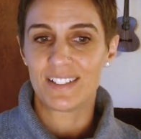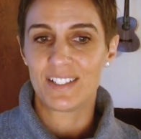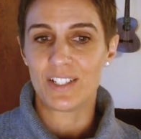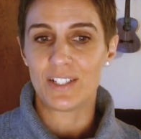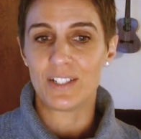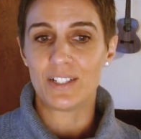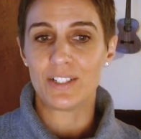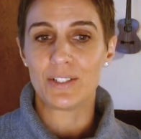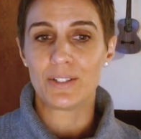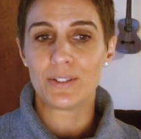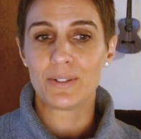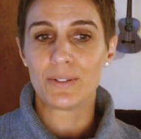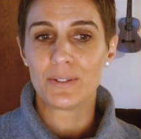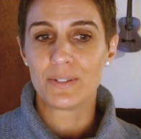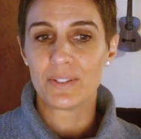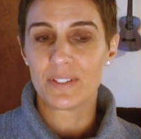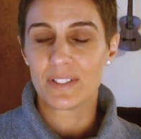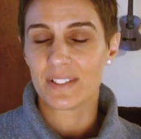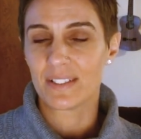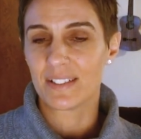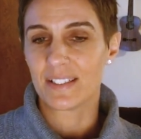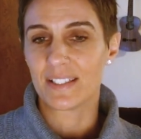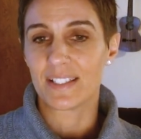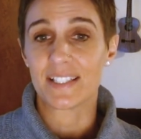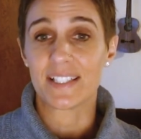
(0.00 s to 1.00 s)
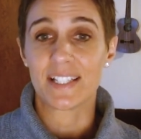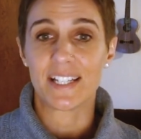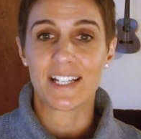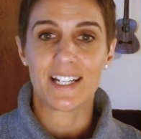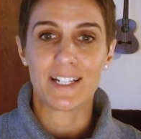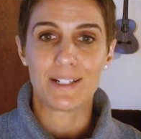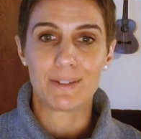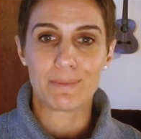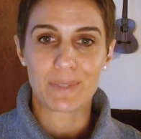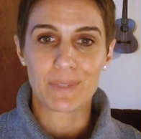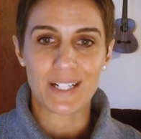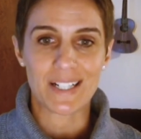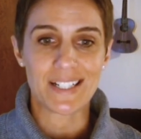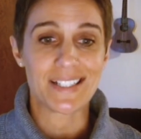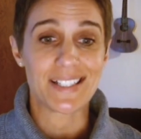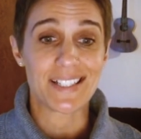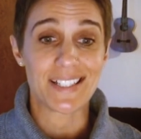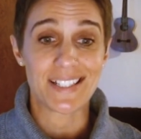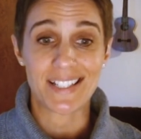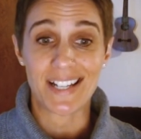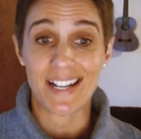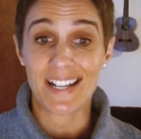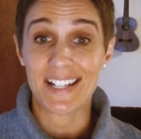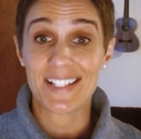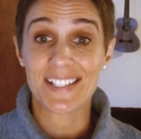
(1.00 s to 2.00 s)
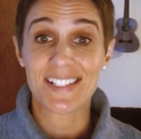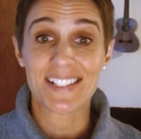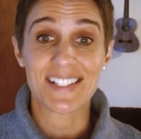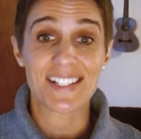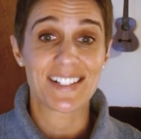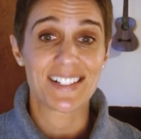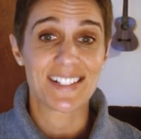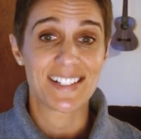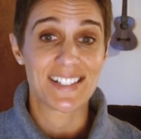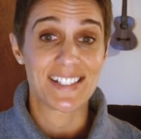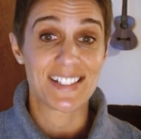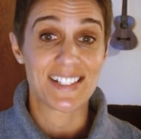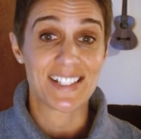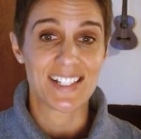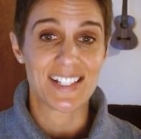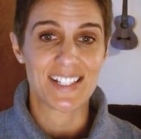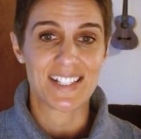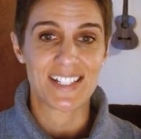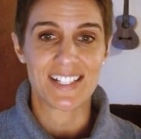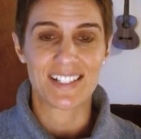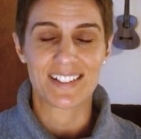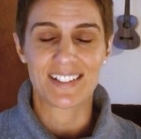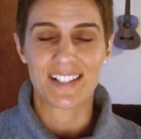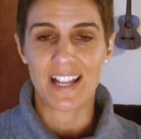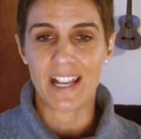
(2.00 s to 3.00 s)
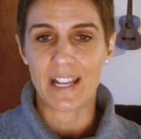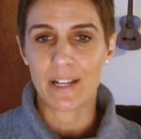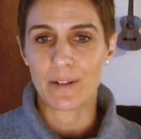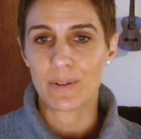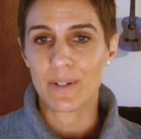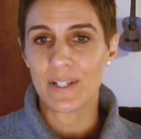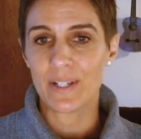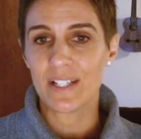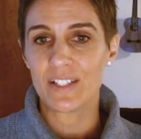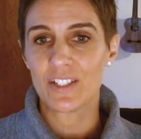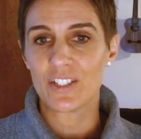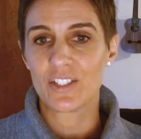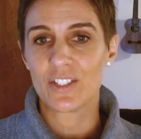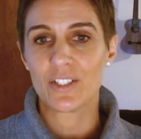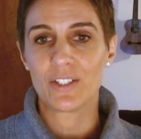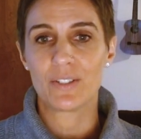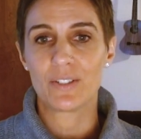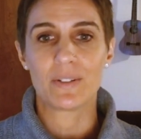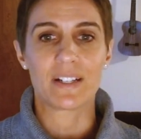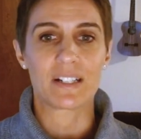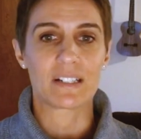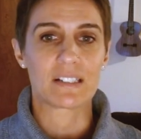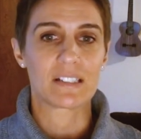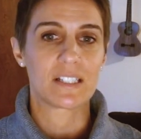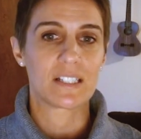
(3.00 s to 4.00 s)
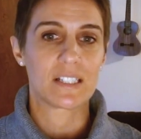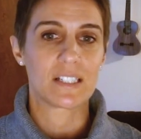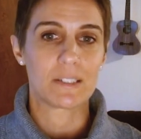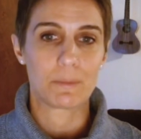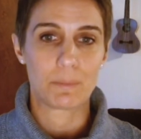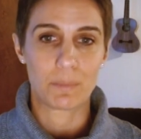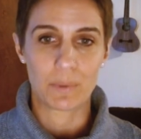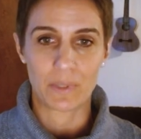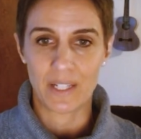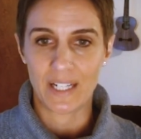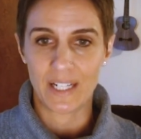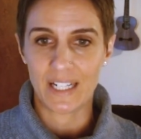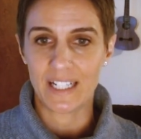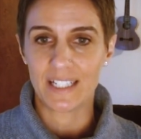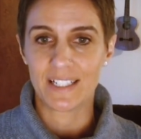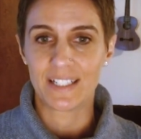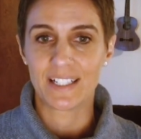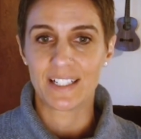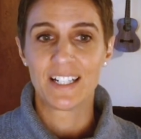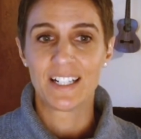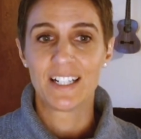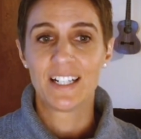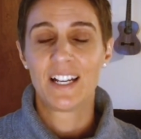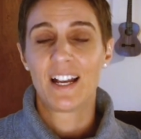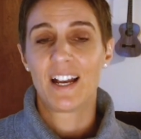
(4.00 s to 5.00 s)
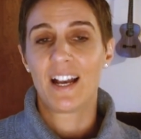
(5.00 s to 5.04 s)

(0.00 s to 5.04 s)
to use the same concise and consistent language to explain